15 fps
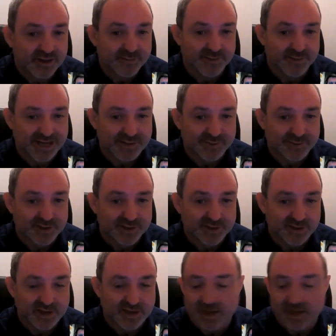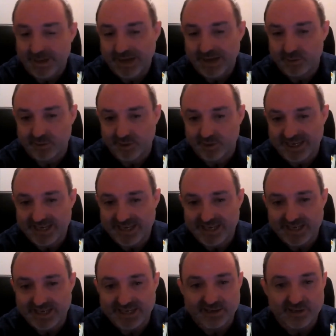flavors that come out
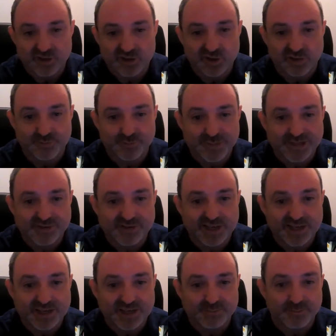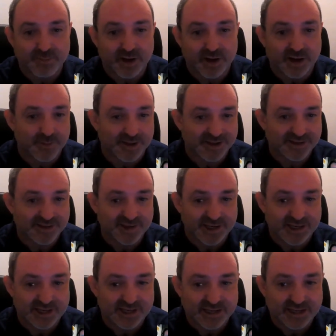in the sort of meaty,
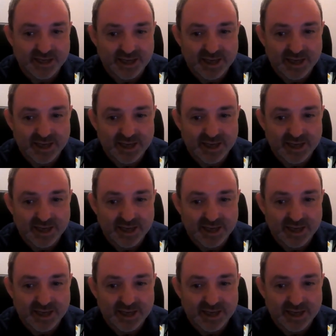marmitey,